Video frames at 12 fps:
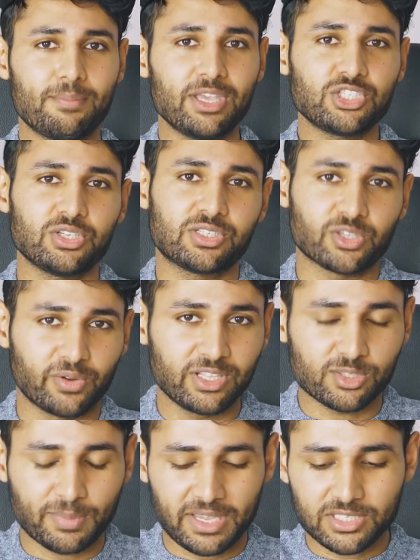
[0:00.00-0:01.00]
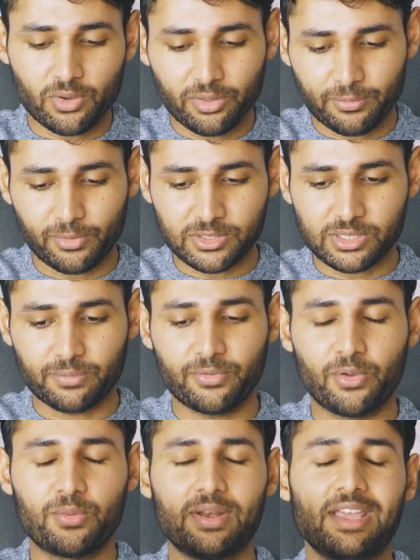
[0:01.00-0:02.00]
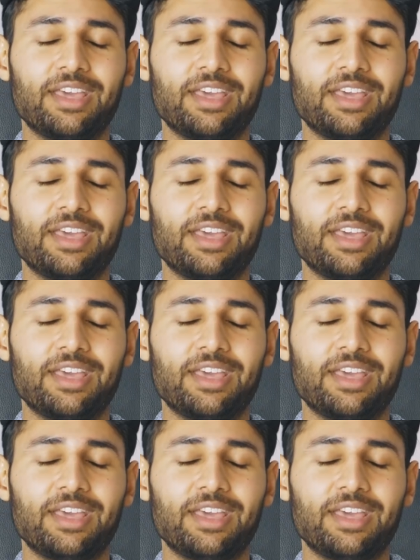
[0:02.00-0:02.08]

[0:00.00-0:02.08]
measured screen space on the front of the phone,